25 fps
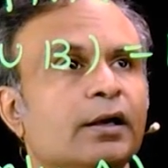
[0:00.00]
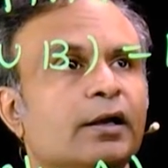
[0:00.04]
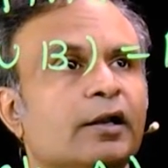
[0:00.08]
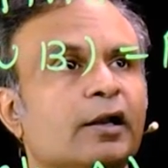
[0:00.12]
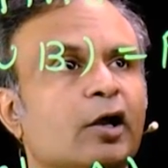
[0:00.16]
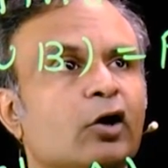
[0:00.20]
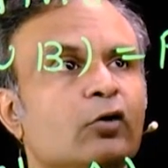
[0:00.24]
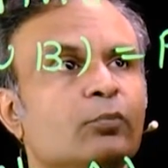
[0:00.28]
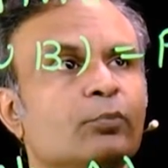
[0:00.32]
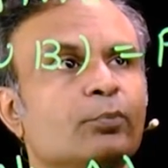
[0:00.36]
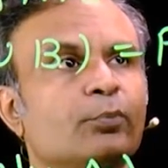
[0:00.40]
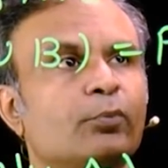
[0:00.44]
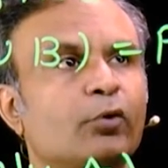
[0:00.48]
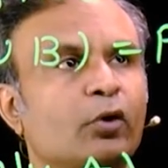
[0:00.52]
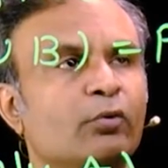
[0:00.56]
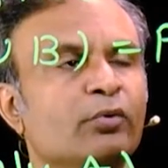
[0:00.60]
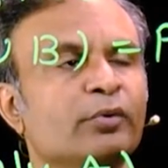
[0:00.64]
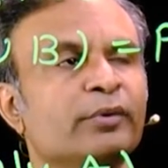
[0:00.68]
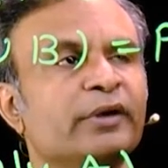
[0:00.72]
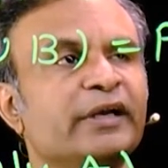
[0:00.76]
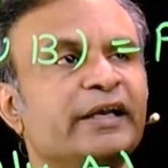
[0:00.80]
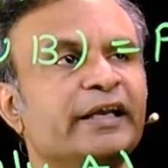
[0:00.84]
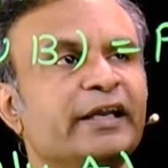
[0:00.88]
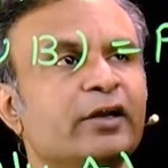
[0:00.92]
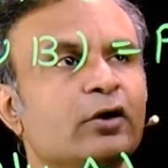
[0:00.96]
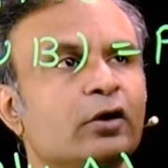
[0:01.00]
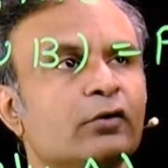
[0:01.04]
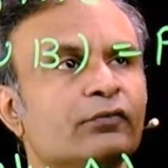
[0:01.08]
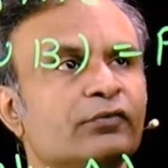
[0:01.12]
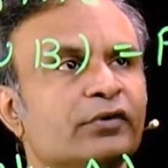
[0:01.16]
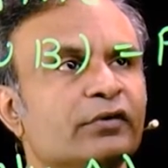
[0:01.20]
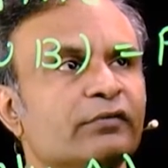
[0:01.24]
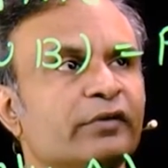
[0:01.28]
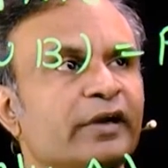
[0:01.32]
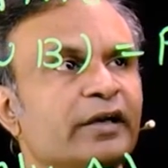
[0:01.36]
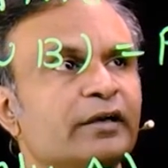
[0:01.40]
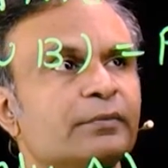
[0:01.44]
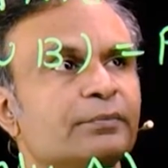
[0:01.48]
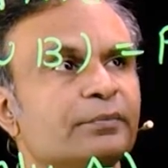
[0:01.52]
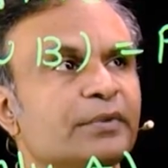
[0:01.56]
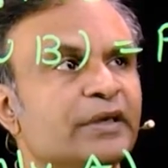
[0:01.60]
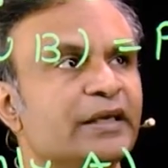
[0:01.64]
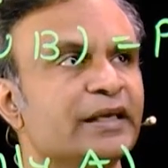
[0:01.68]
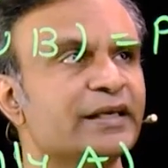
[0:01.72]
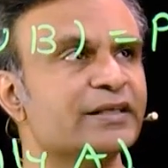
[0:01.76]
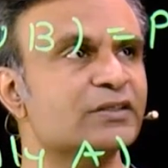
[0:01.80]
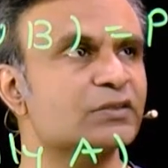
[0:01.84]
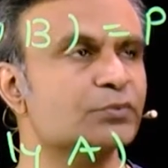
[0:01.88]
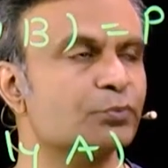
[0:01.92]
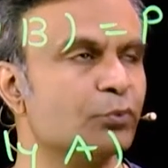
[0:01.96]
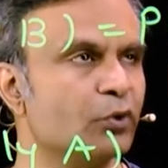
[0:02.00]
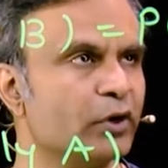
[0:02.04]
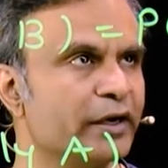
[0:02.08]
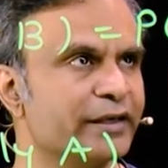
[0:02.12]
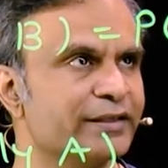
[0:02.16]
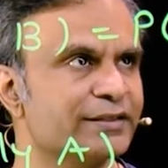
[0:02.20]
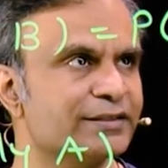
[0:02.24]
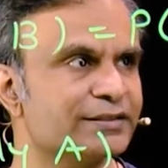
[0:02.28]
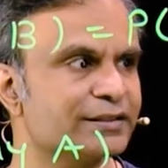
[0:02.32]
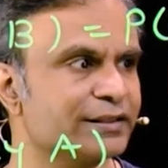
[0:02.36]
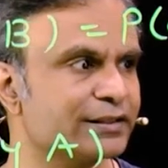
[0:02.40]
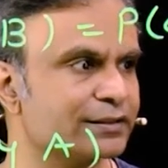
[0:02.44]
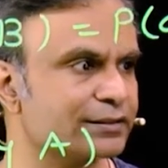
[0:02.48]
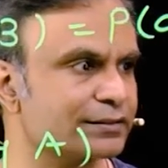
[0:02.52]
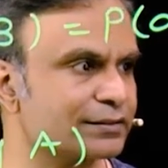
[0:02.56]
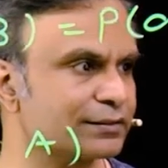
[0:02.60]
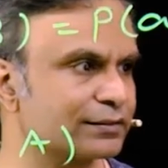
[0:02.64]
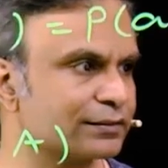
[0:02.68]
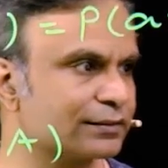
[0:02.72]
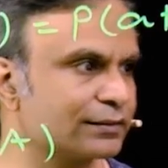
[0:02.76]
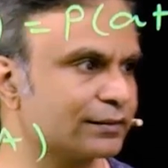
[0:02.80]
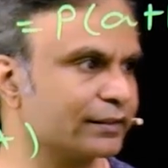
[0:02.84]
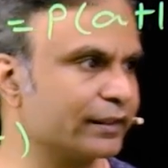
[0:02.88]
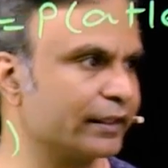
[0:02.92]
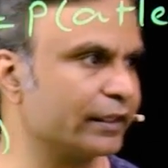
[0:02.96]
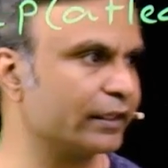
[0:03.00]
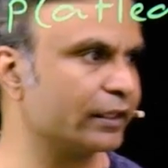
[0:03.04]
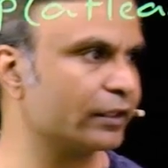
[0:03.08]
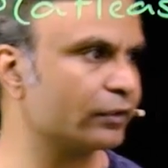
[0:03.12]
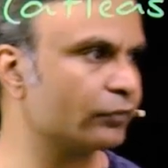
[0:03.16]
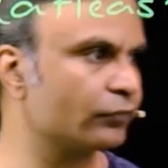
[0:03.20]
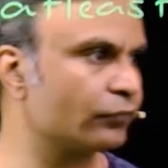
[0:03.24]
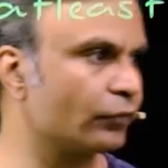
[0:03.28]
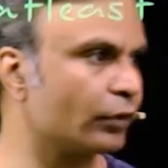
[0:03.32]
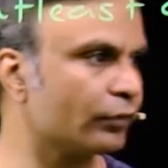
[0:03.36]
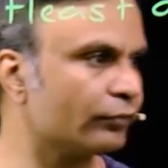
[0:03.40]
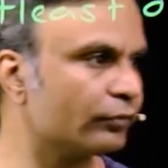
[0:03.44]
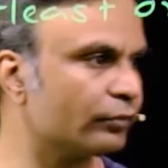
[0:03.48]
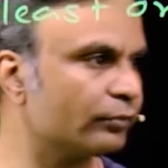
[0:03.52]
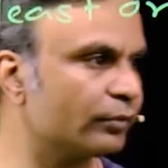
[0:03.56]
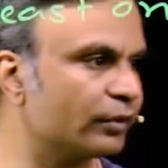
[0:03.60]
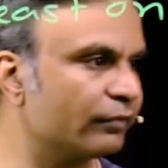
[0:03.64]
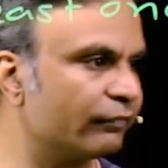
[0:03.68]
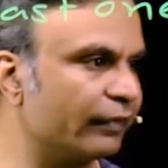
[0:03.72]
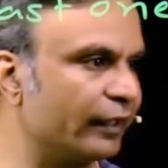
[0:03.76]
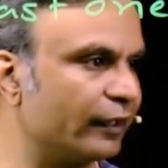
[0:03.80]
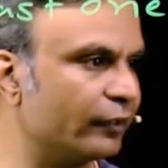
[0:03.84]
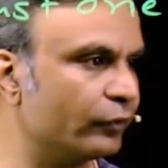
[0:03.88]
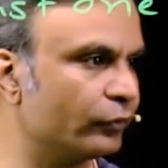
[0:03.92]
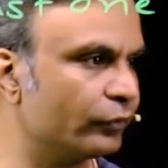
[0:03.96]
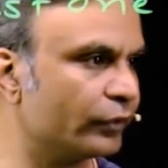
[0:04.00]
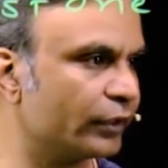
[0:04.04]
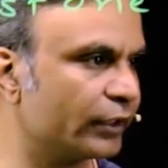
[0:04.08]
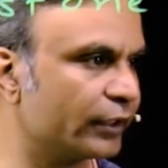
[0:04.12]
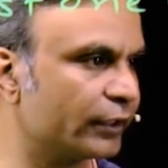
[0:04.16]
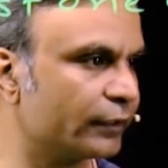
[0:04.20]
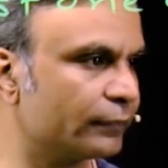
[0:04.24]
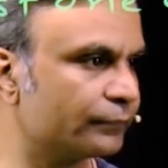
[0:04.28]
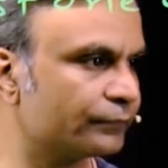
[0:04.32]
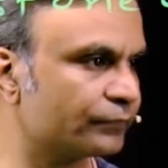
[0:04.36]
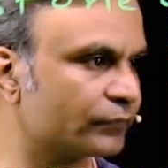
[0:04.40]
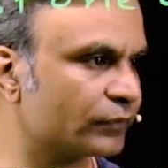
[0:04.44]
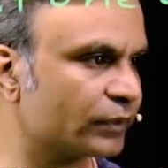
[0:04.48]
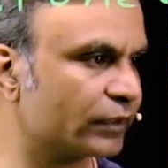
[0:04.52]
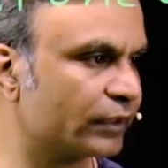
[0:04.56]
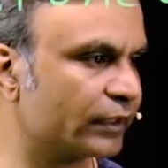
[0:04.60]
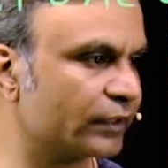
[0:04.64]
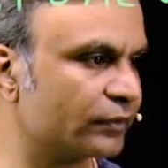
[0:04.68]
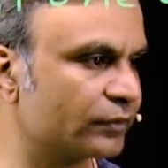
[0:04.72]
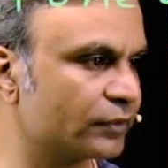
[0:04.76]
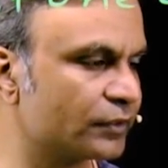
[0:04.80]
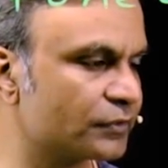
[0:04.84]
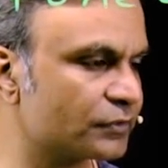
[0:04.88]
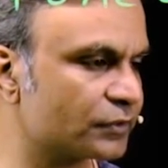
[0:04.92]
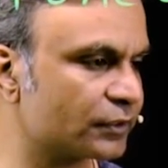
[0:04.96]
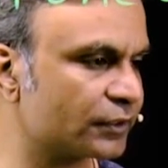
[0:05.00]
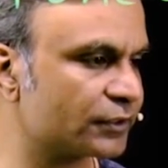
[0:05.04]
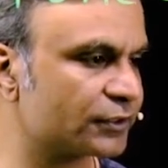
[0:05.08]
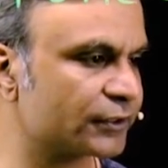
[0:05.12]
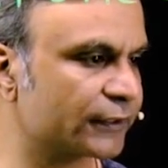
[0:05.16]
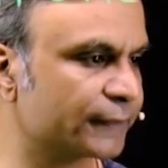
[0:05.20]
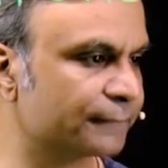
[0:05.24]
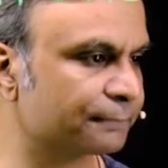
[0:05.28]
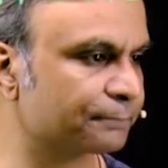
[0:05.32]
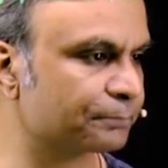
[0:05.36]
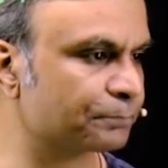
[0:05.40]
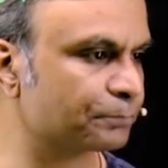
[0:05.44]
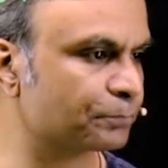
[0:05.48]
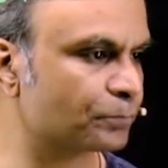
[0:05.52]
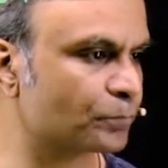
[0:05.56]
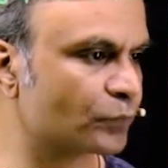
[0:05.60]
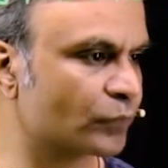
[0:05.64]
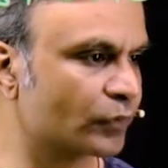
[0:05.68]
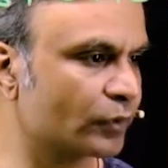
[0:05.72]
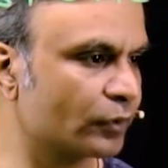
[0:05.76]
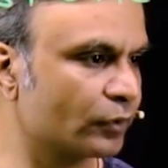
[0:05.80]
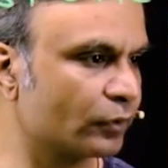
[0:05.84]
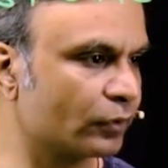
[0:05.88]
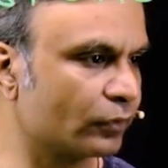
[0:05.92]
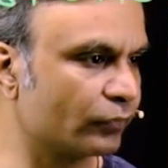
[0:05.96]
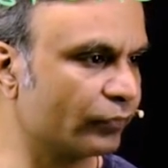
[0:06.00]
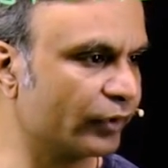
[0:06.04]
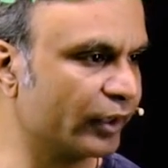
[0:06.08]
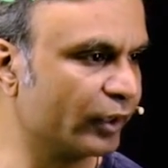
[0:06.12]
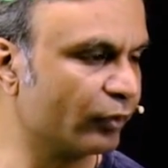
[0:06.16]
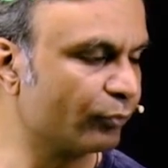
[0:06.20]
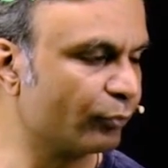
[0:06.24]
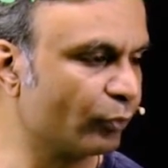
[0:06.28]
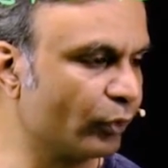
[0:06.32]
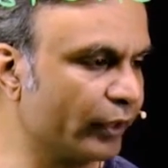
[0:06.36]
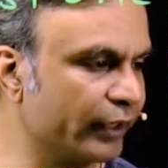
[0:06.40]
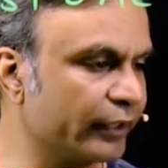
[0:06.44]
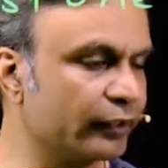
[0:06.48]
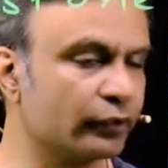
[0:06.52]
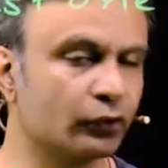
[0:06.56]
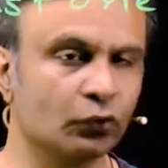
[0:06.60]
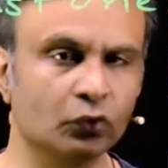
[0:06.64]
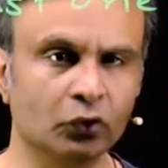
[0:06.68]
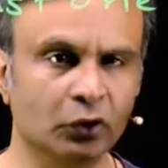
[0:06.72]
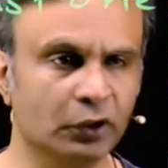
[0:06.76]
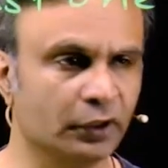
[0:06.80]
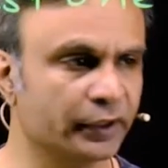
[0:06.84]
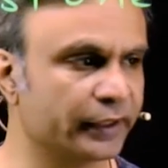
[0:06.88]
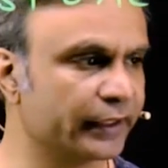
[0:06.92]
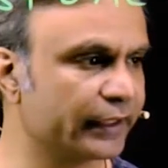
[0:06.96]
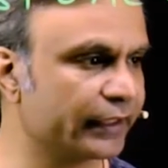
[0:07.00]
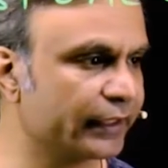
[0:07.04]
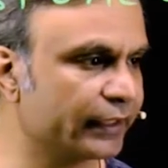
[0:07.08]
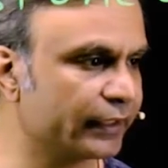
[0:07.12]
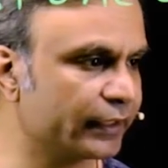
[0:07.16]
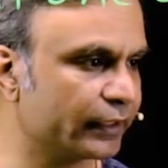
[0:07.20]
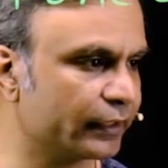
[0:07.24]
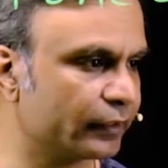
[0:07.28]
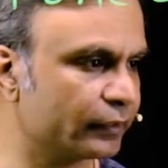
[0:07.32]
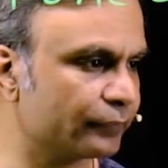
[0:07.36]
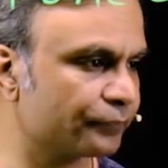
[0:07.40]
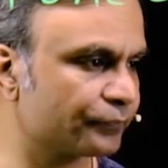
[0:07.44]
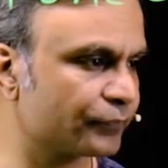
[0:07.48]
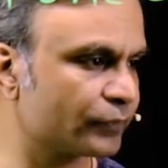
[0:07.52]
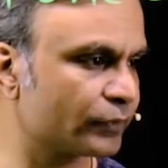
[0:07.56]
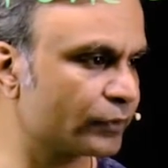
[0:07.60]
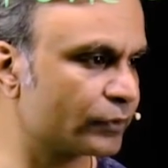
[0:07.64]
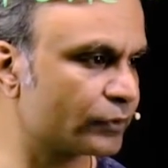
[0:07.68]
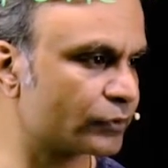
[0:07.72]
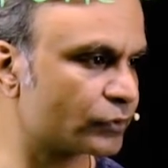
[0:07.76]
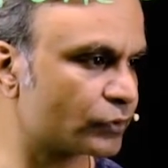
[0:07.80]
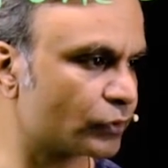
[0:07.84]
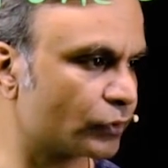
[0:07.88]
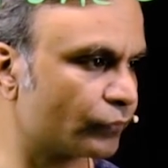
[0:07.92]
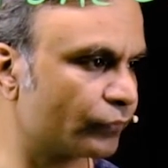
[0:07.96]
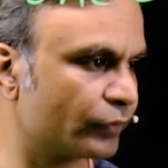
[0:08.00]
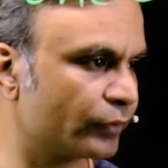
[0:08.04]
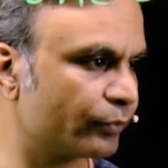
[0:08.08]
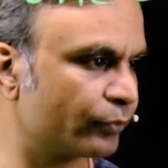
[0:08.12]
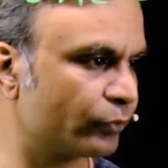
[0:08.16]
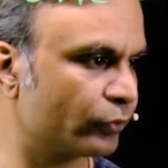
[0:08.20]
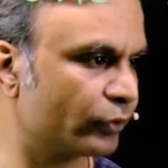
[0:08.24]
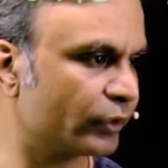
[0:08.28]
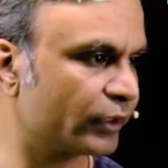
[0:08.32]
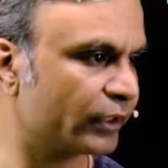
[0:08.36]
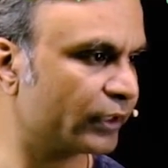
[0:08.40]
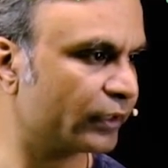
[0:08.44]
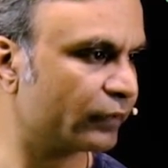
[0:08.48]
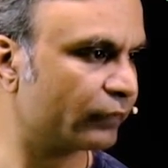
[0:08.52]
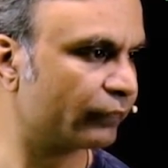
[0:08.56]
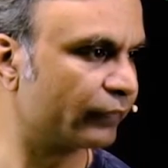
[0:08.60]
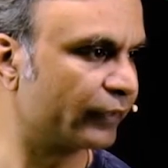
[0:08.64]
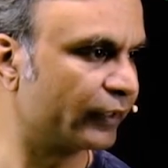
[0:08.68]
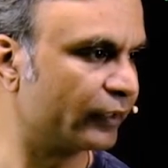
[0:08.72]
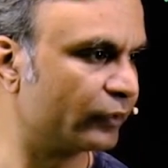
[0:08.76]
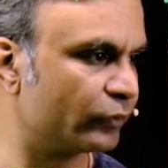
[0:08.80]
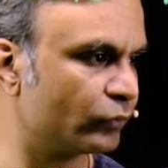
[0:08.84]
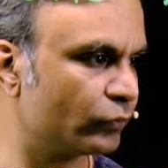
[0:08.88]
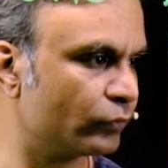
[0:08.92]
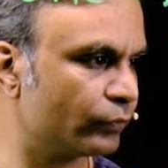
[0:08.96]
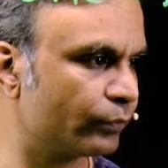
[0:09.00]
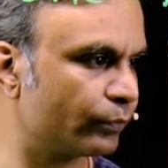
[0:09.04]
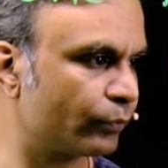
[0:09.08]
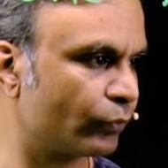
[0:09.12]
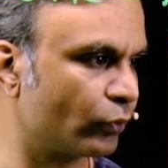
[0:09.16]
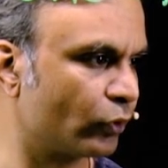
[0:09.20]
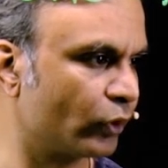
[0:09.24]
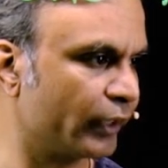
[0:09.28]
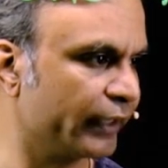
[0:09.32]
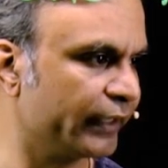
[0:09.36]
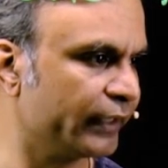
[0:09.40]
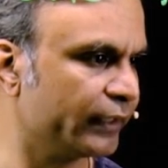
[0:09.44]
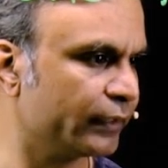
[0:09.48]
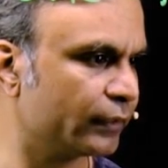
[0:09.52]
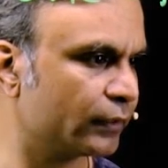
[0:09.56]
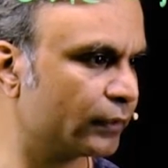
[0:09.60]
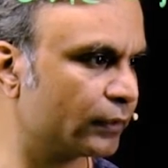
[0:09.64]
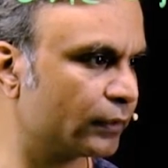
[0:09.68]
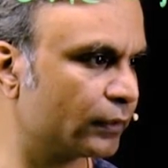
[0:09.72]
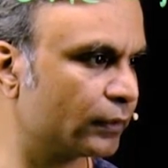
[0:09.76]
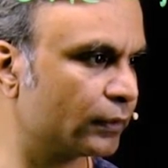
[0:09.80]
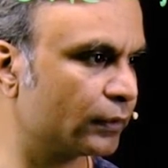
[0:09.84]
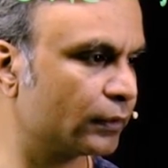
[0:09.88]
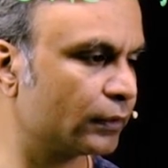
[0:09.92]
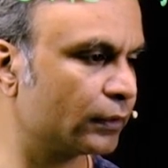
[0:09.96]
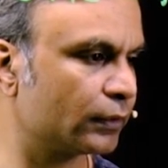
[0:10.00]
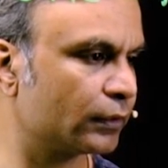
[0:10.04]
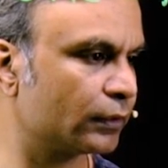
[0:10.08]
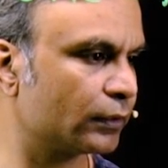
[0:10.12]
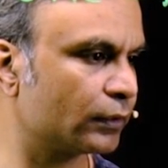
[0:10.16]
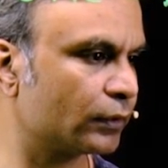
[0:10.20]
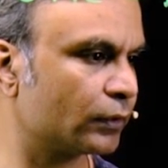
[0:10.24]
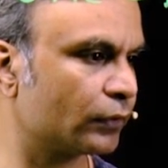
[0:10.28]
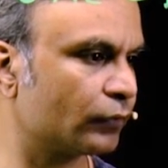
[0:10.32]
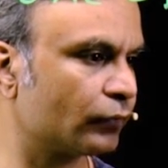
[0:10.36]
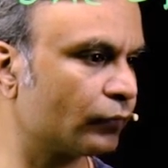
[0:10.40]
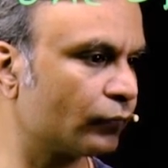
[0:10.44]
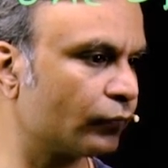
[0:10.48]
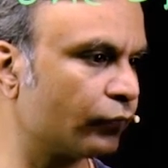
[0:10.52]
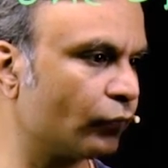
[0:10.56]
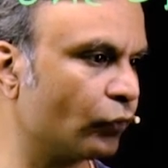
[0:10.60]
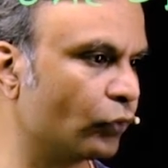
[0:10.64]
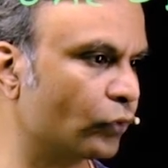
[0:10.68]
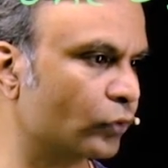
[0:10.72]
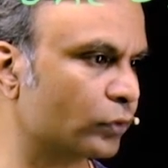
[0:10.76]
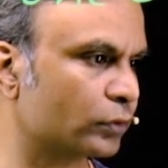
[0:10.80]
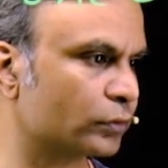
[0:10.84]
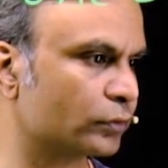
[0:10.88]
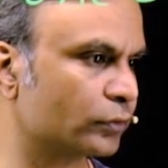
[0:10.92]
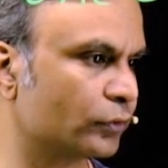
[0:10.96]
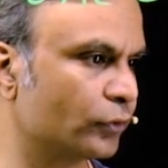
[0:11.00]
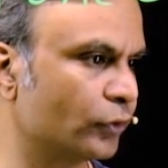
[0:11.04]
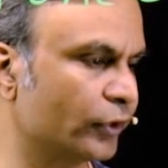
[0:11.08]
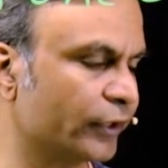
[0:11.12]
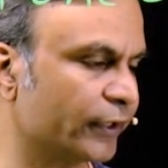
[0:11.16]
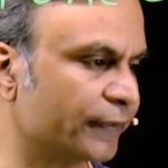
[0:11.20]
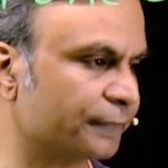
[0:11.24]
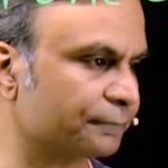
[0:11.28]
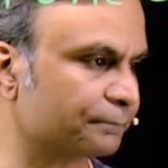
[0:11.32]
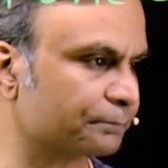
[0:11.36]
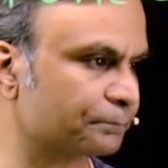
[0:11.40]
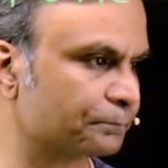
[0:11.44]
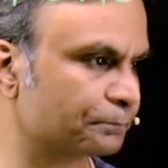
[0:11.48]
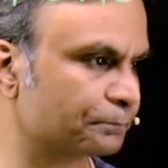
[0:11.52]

Now probability of event B is 0.6. Then what will be value here in this region? We have 0.2 already here. So we put here value 0.4. Okay.